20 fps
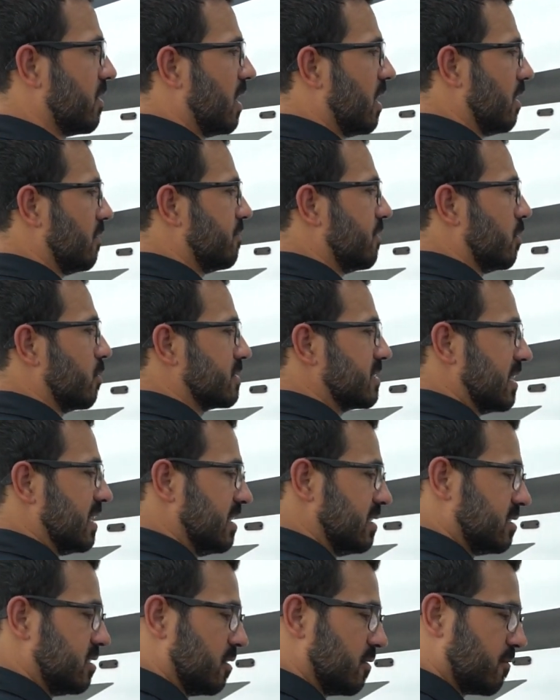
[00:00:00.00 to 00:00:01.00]
uh, folks,
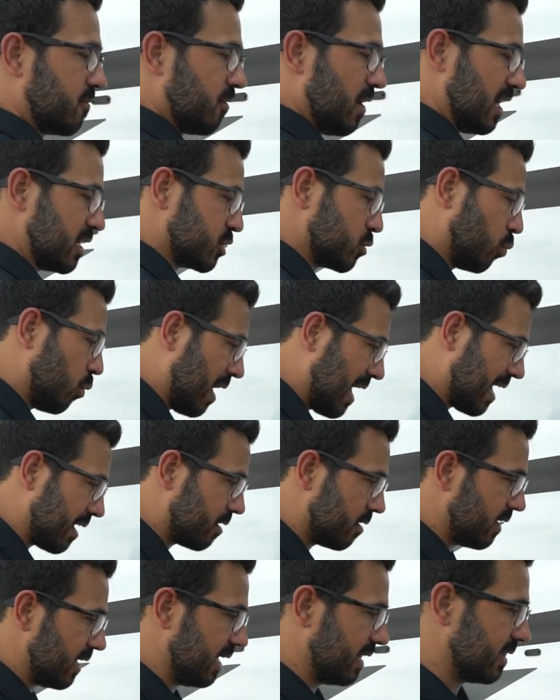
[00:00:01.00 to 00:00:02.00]
is your fresh
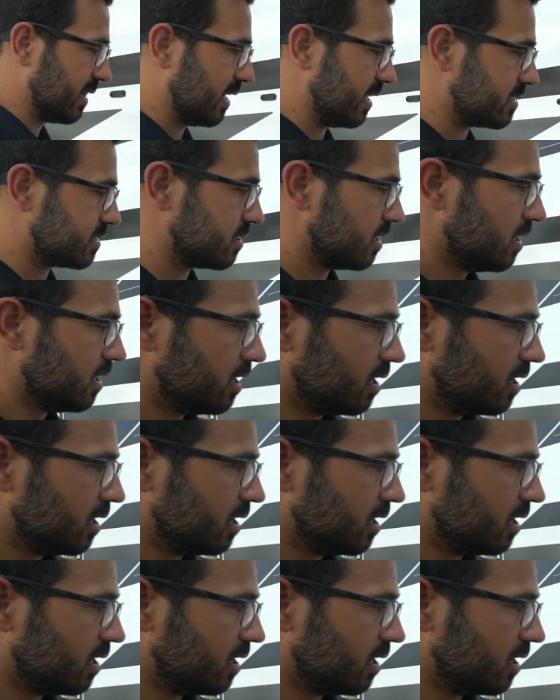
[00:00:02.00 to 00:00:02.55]
water inlet.